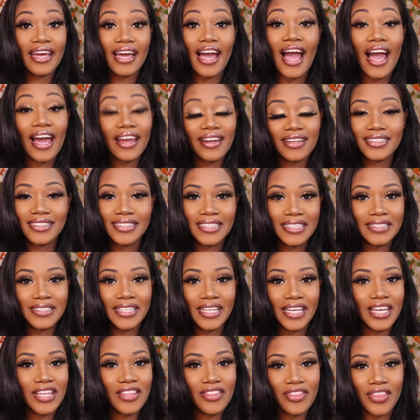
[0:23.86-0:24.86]
I honestly
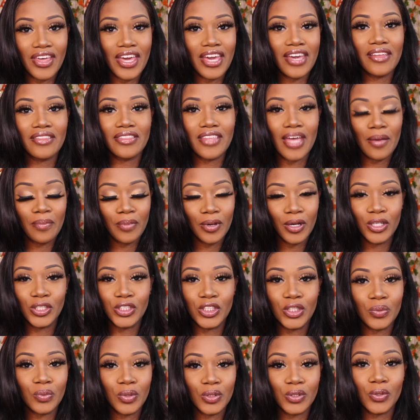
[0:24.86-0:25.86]
didn't think that
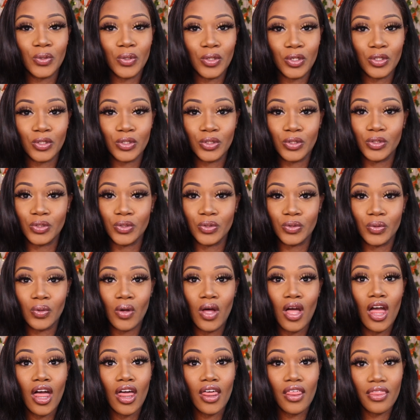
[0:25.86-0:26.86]
picture was going to do
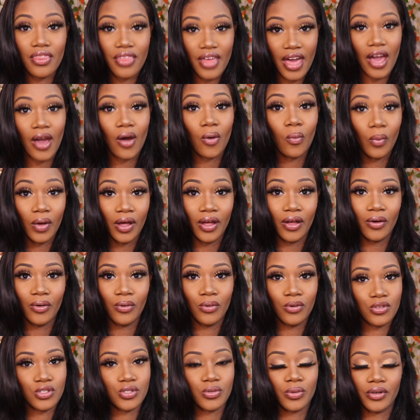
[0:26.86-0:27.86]
that
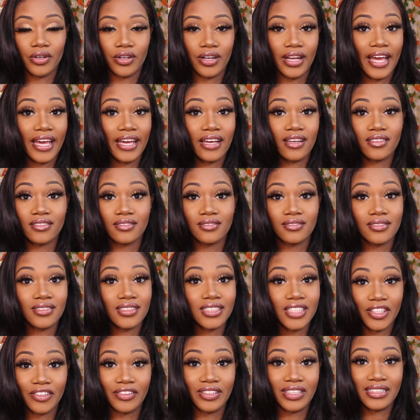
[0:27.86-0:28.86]
well on Twitter. Like,
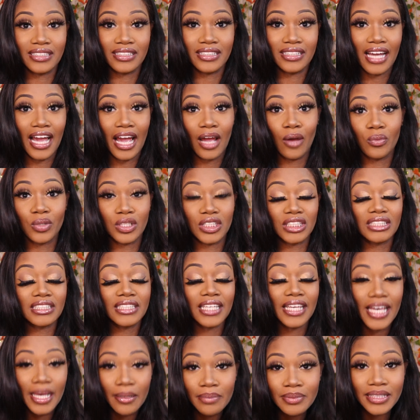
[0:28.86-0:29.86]
seriously, I was
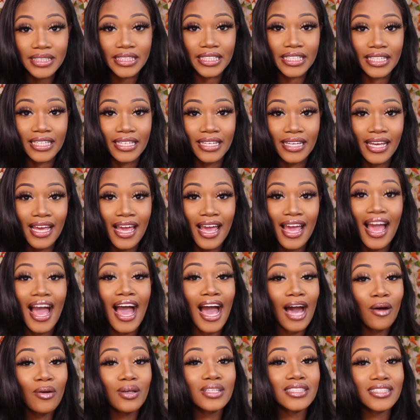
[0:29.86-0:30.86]
tipsy.
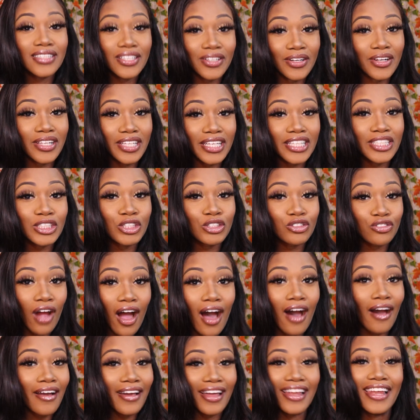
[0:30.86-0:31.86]
I was literally
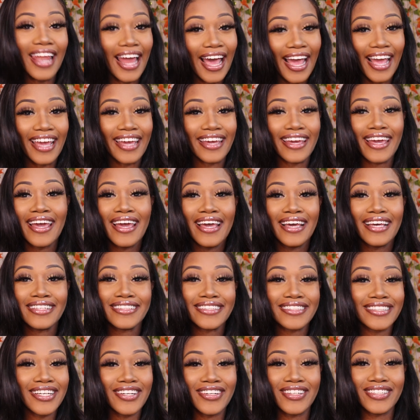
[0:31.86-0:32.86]
drunk. Like,
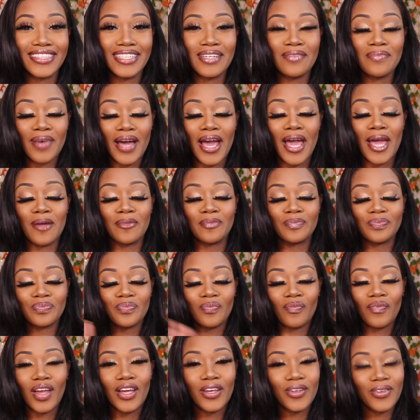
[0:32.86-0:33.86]
seriously, but...
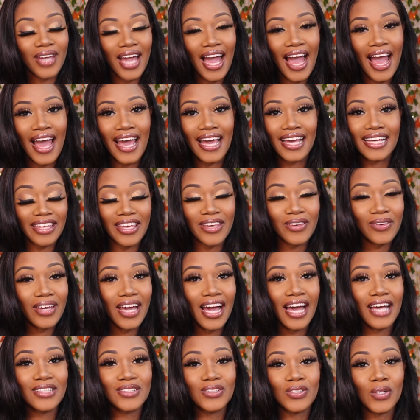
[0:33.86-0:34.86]
you guys, thank you
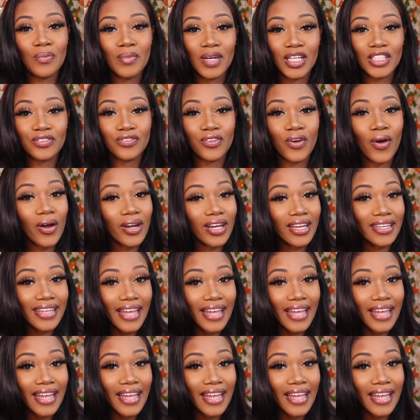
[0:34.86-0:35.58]
guys so much for all the